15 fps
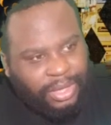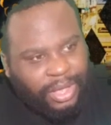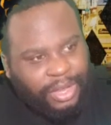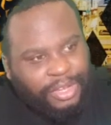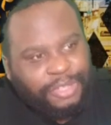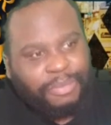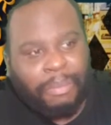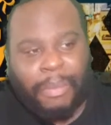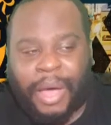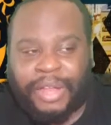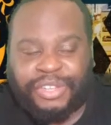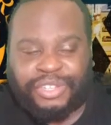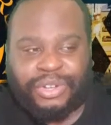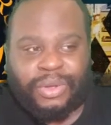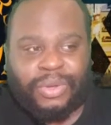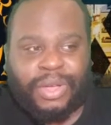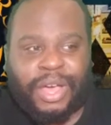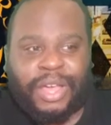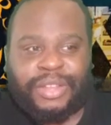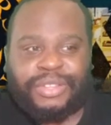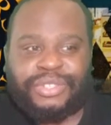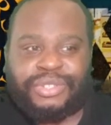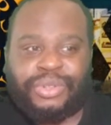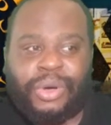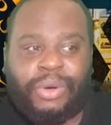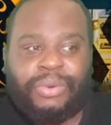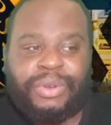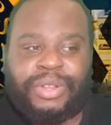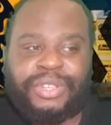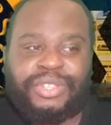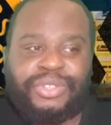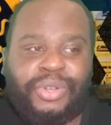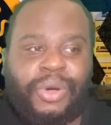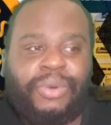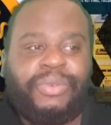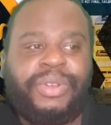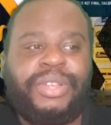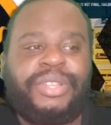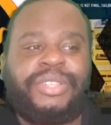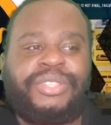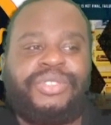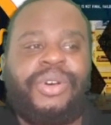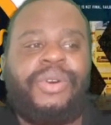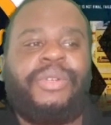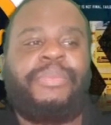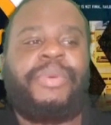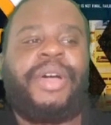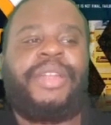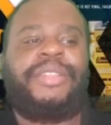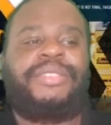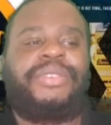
And it's mad, you know, car. The story, the story, the story behind